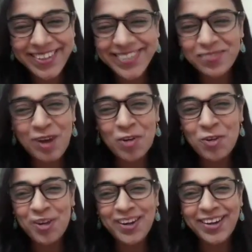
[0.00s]
It's
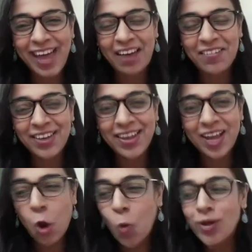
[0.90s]
about really
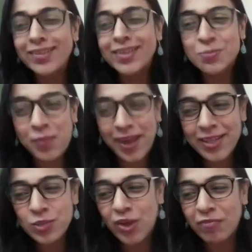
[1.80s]
holding the space